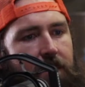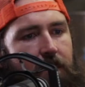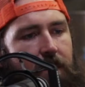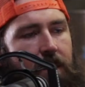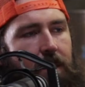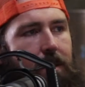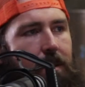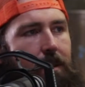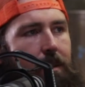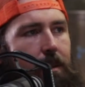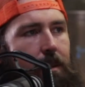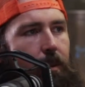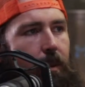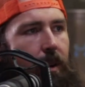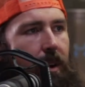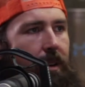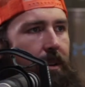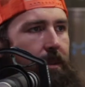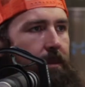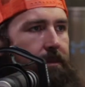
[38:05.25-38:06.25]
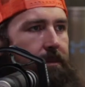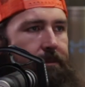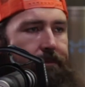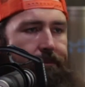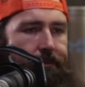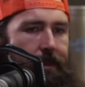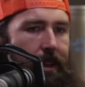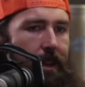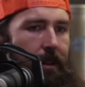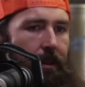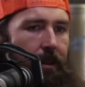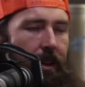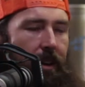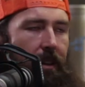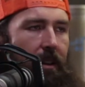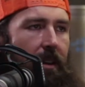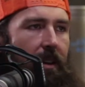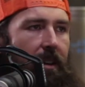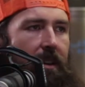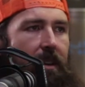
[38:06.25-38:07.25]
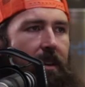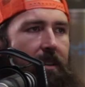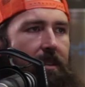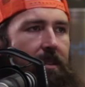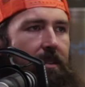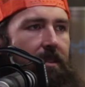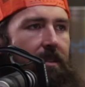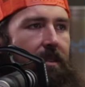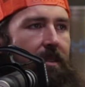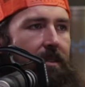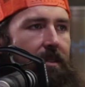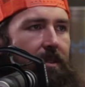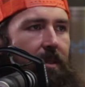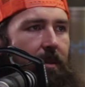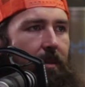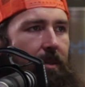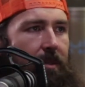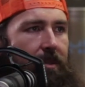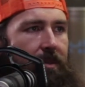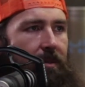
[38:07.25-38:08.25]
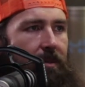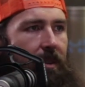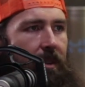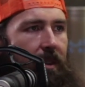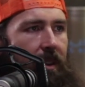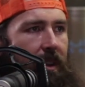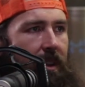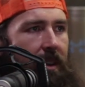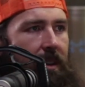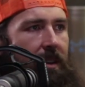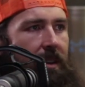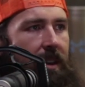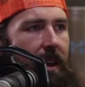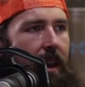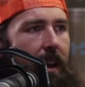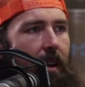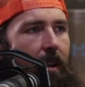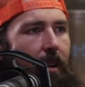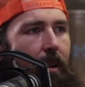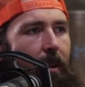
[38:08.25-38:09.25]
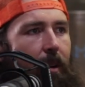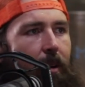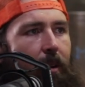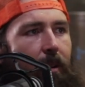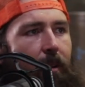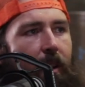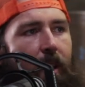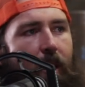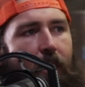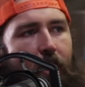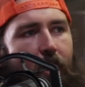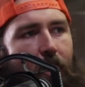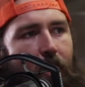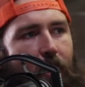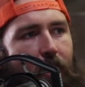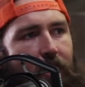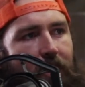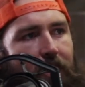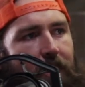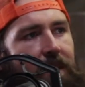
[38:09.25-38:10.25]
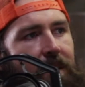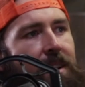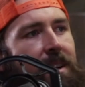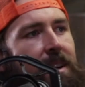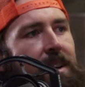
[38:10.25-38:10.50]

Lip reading: blurred where I don't think a lot of consumers really care or know or,